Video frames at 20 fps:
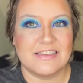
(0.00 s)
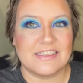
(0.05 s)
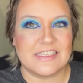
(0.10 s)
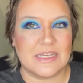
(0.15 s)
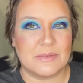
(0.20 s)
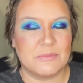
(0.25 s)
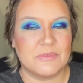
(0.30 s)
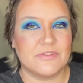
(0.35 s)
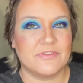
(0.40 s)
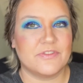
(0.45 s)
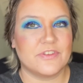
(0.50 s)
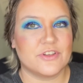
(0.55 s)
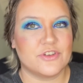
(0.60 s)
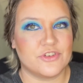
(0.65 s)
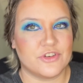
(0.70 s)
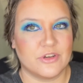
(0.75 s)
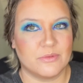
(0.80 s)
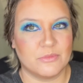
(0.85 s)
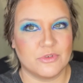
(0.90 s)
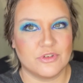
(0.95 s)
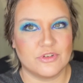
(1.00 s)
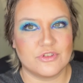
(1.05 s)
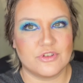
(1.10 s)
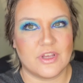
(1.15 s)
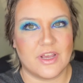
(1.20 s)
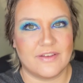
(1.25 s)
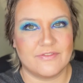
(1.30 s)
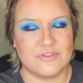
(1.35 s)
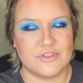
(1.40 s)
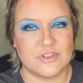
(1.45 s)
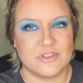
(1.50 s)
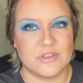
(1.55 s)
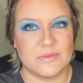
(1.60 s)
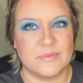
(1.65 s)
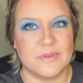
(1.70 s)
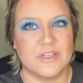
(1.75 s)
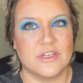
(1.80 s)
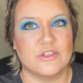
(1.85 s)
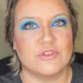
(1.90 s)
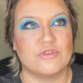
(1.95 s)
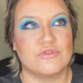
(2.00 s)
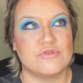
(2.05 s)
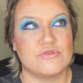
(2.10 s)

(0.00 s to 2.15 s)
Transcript: some of the shimmers have just been